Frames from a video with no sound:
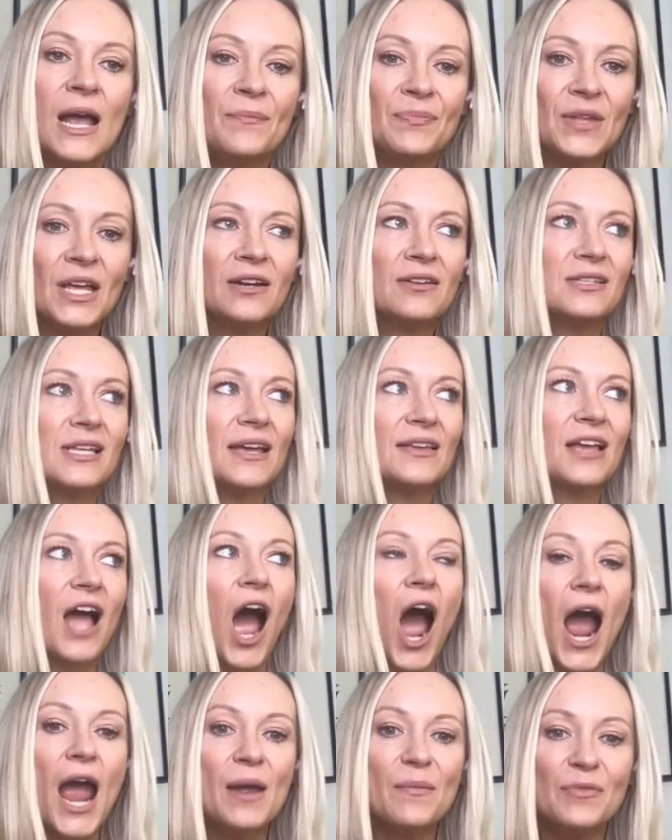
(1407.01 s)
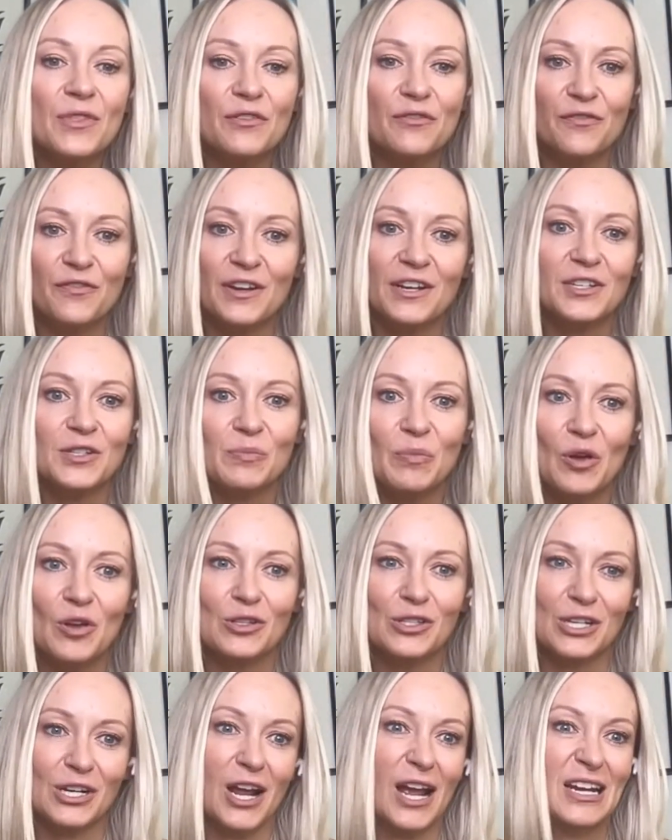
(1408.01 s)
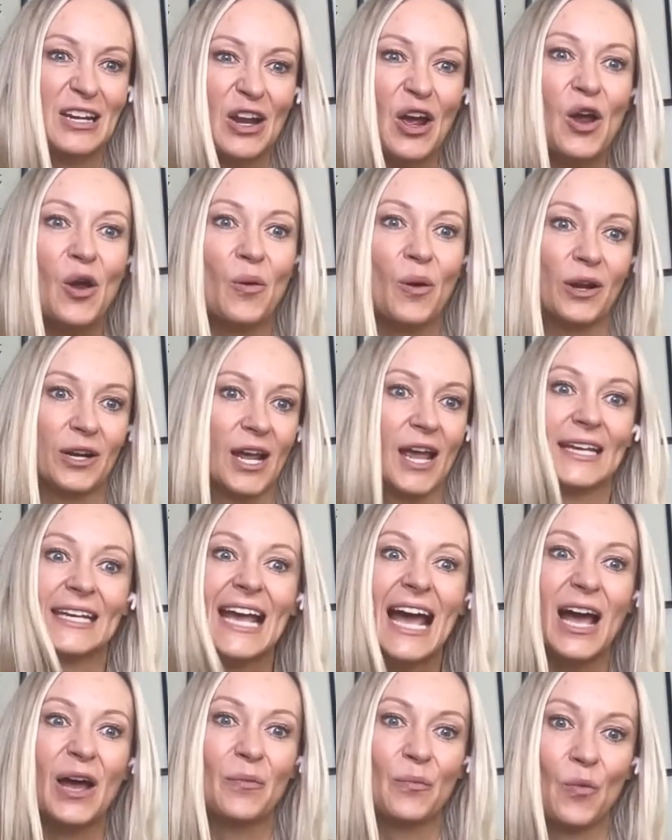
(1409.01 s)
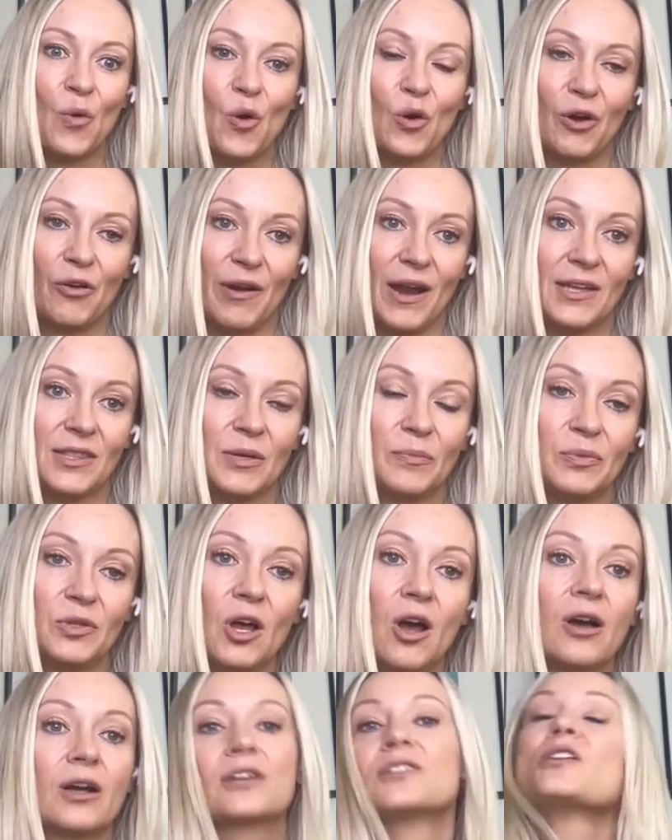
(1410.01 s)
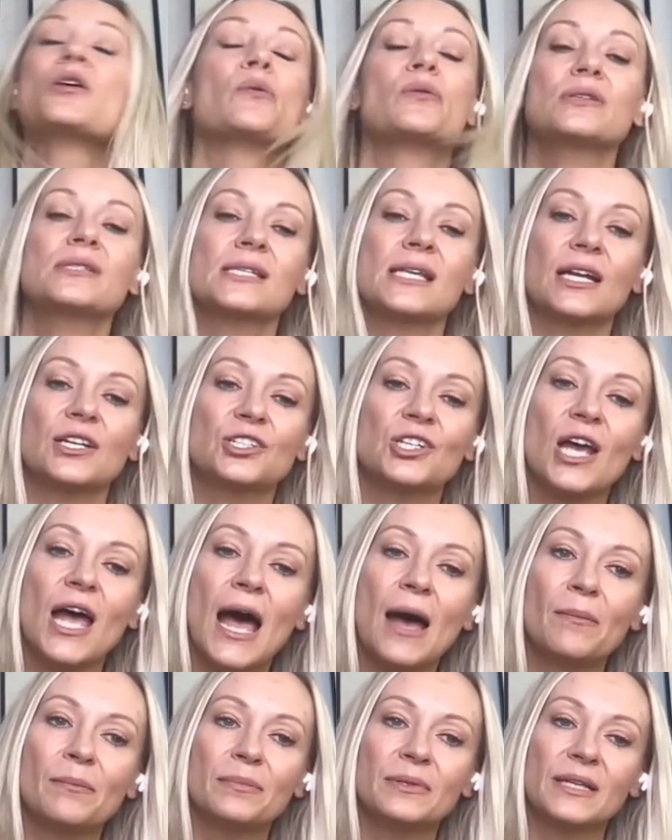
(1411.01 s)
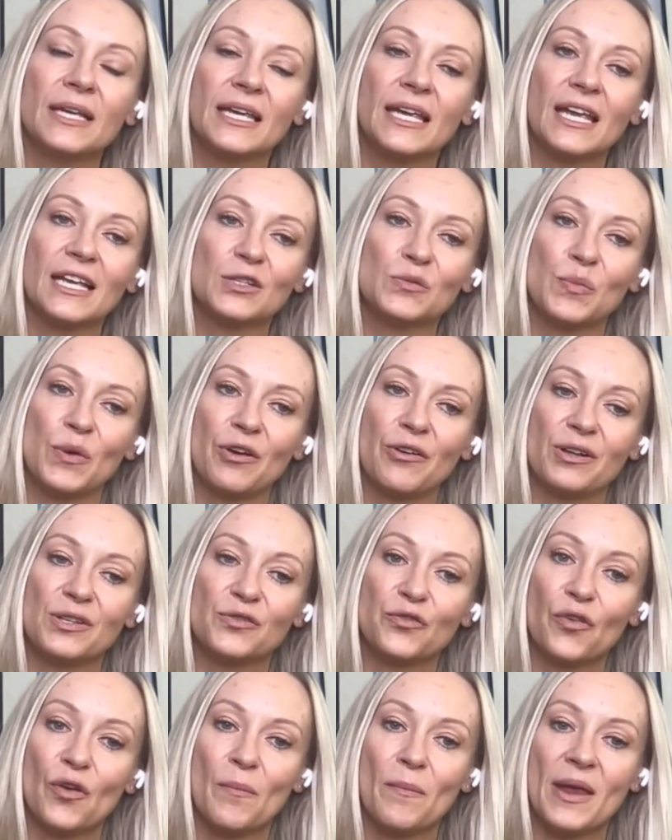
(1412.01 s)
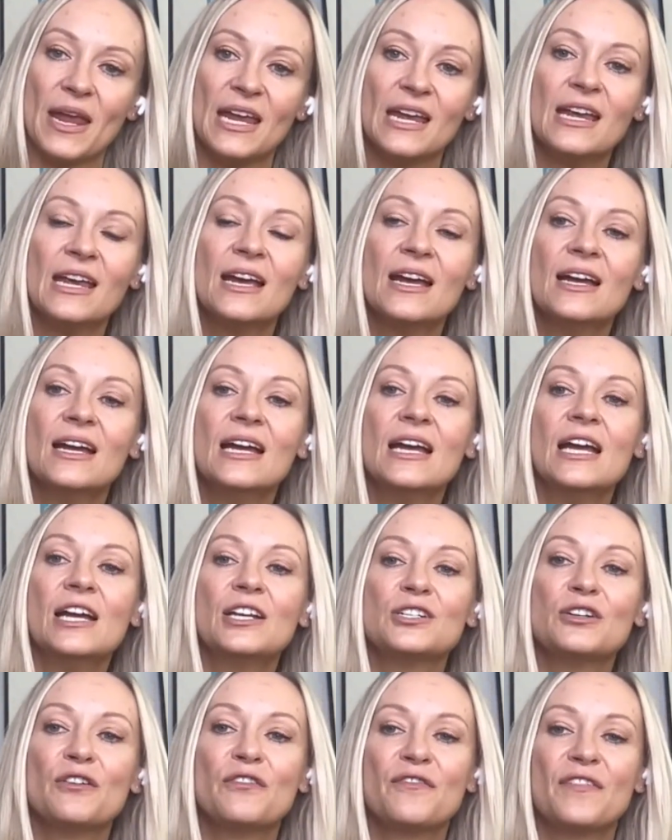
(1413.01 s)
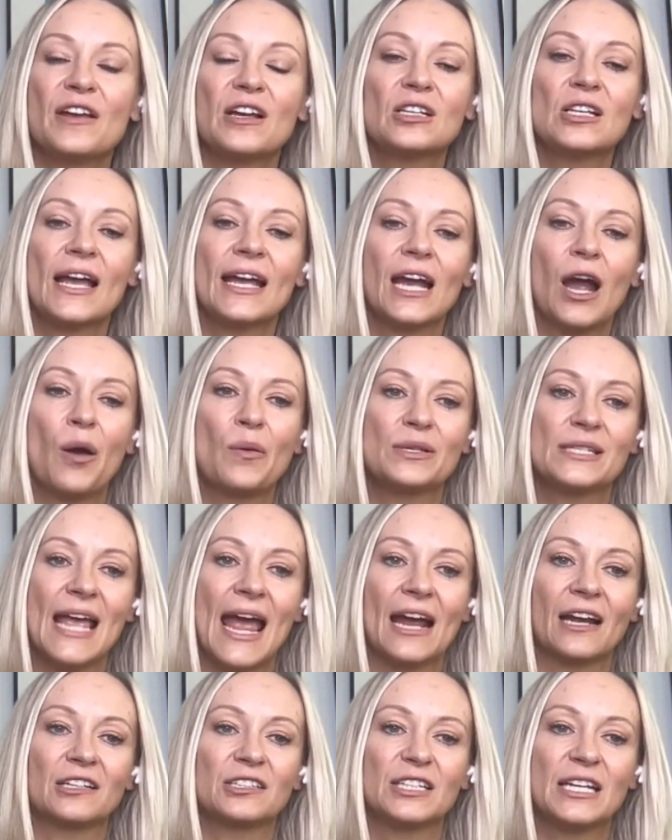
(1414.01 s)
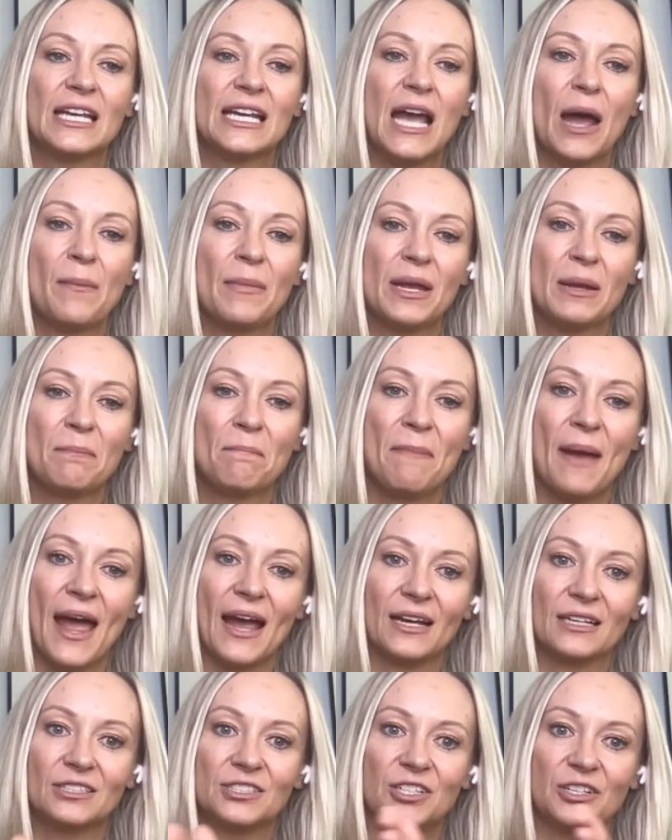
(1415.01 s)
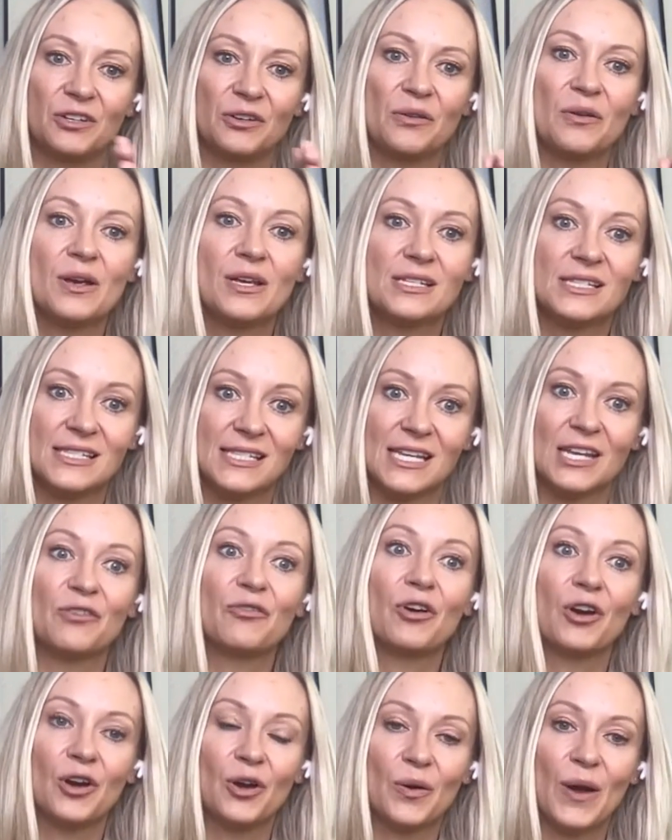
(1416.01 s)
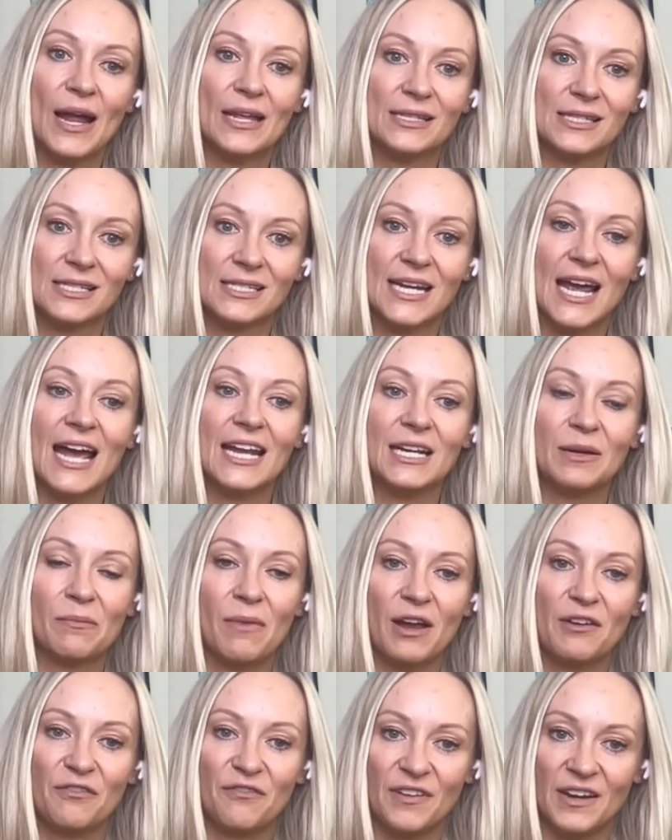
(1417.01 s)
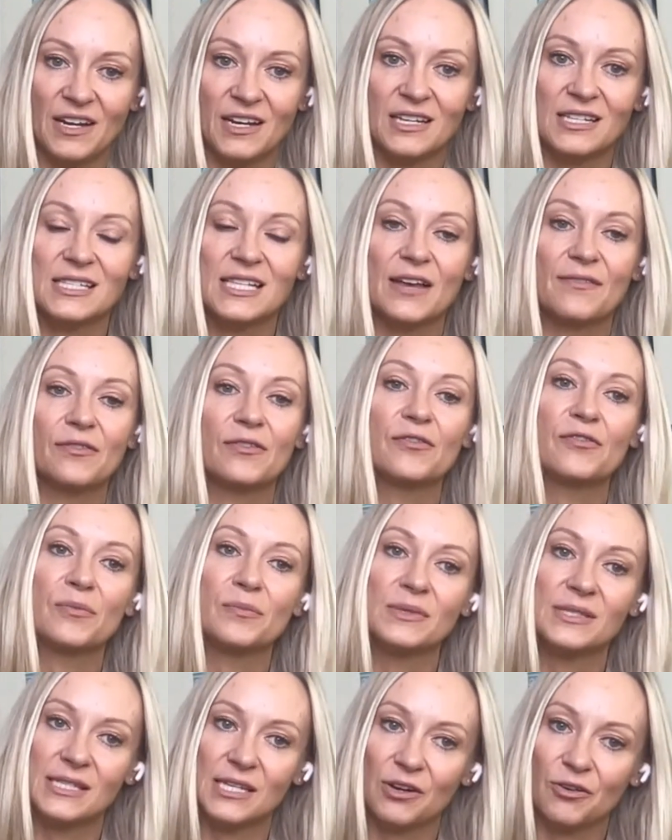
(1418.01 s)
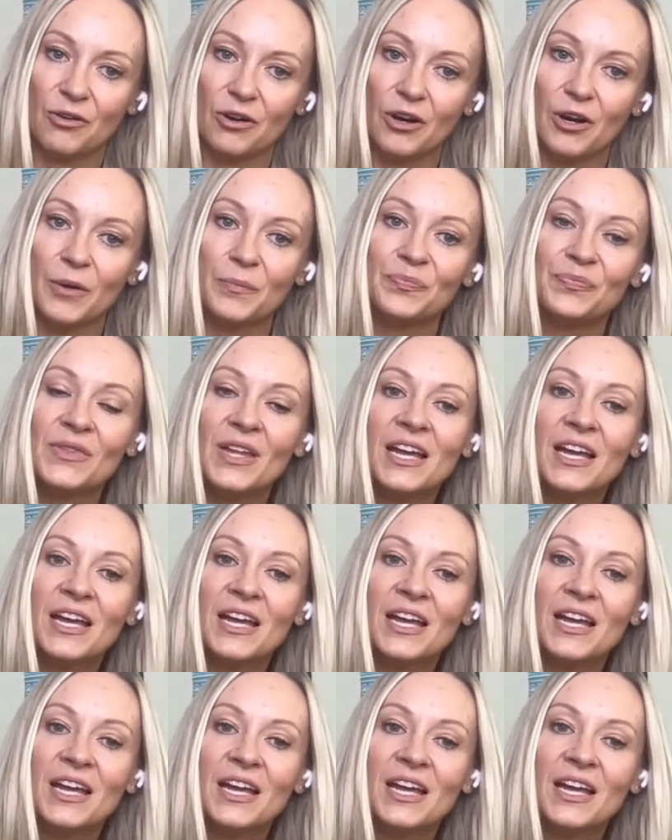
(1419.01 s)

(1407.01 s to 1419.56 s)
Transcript: And it's like, I'm the fittest person I know and I can't walk around the block. So it was such a humbling experience for me to feel like I was actually coming back to zero and starting my fitness level from zero.